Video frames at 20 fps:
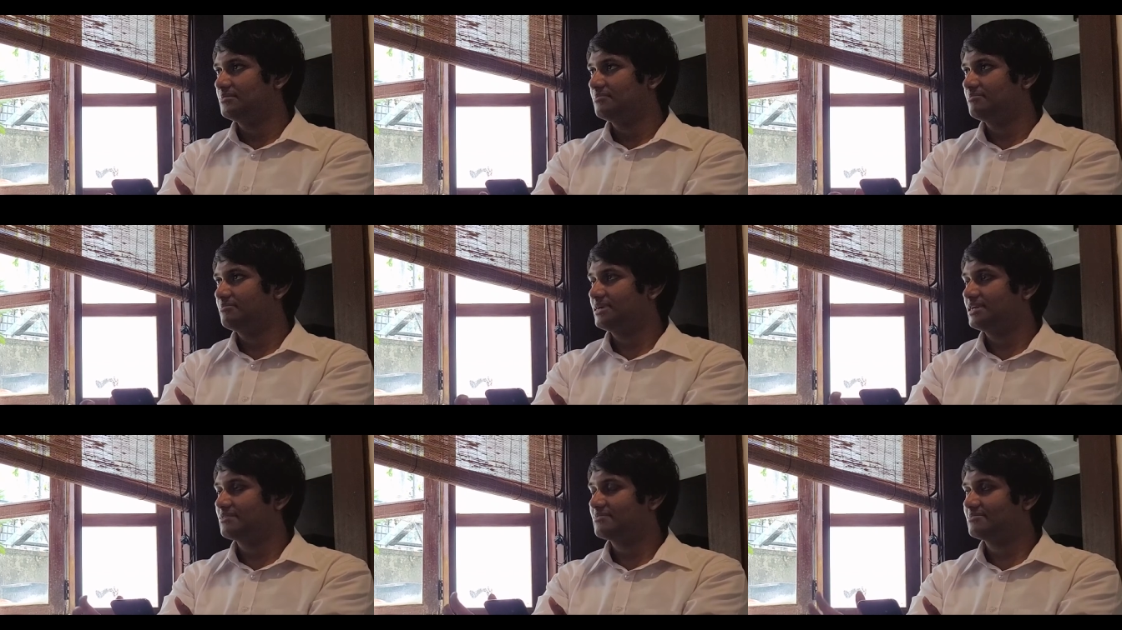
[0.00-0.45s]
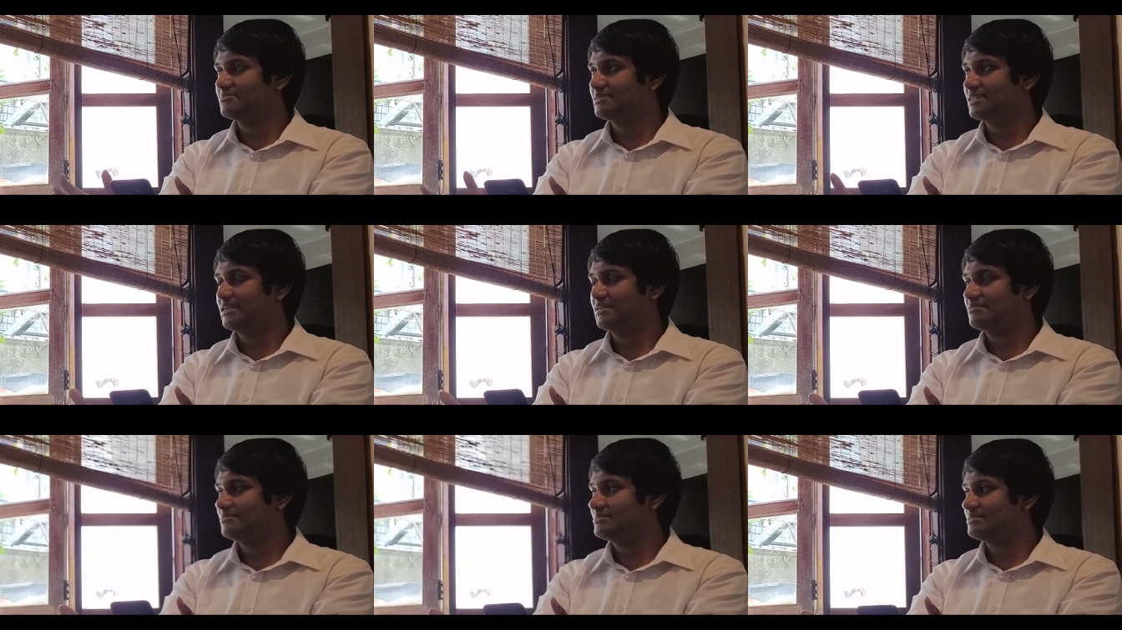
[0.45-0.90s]
but
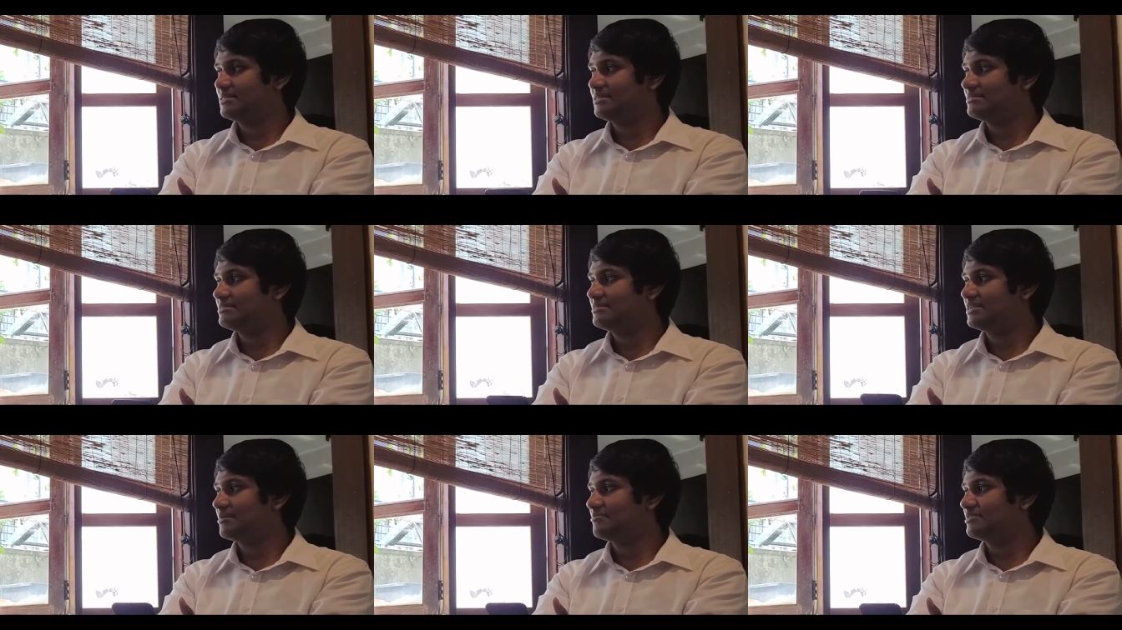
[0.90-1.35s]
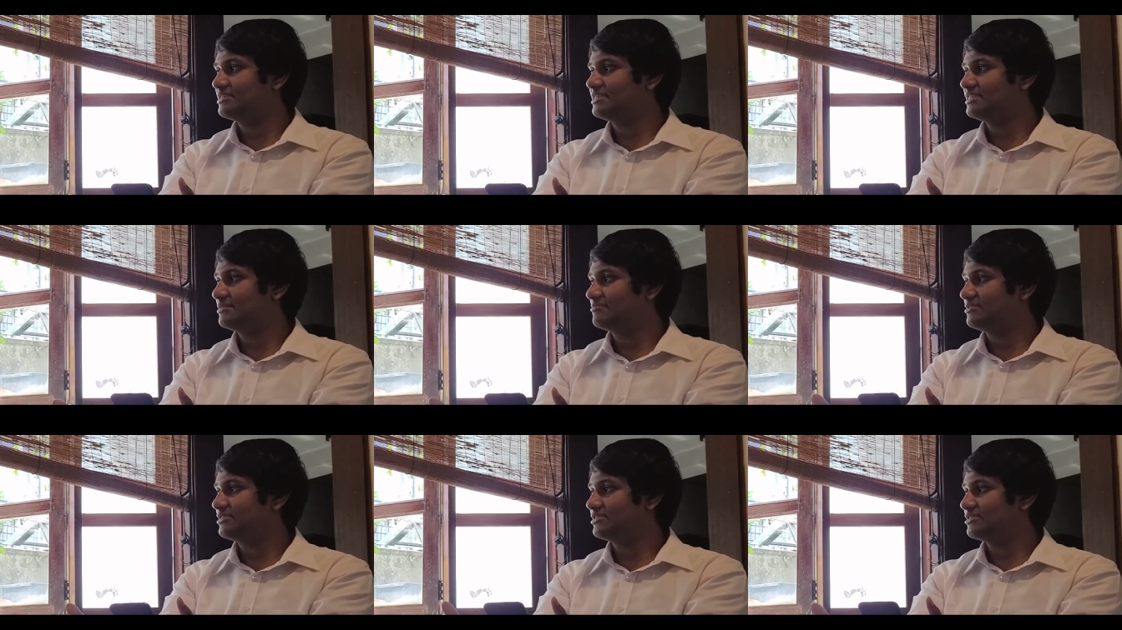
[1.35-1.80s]
that doesn't happen
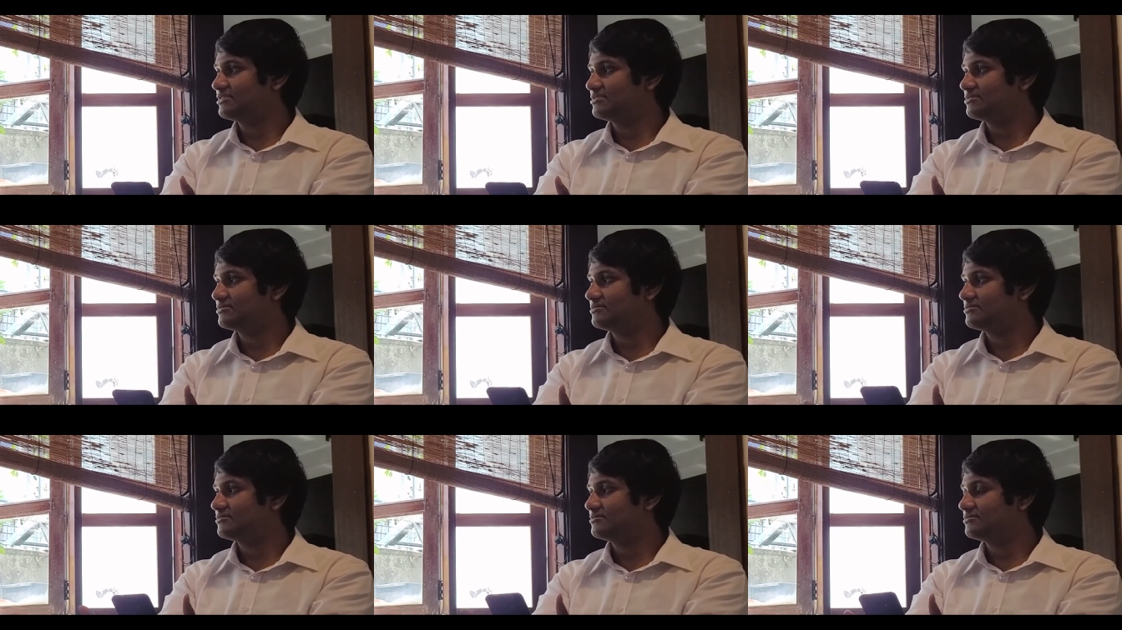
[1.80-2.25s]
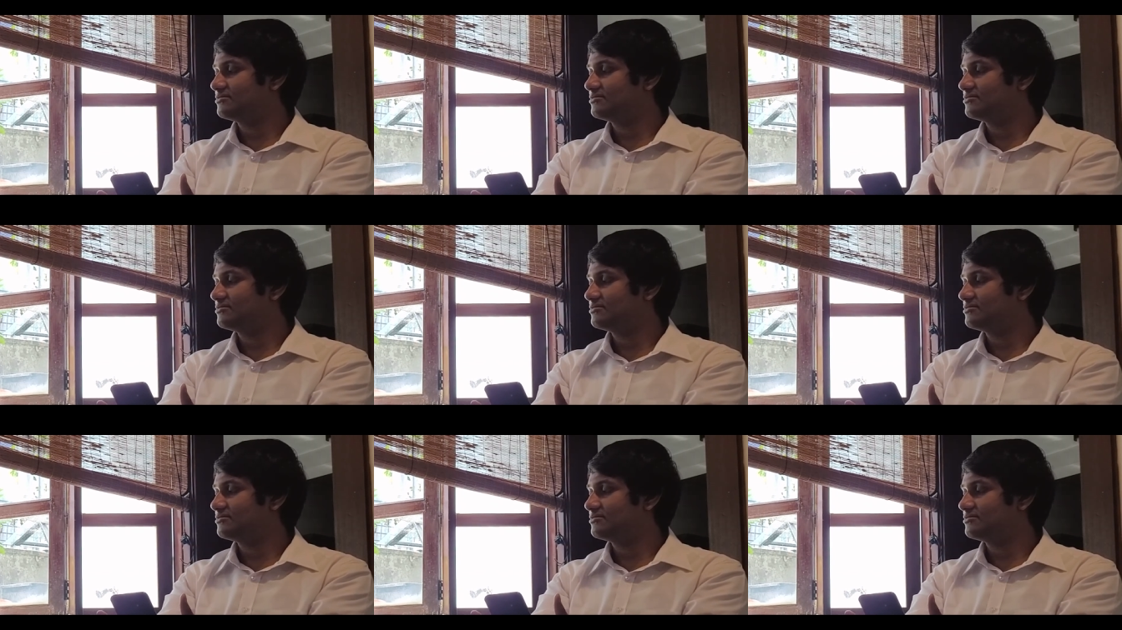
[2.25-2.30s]
here because uh,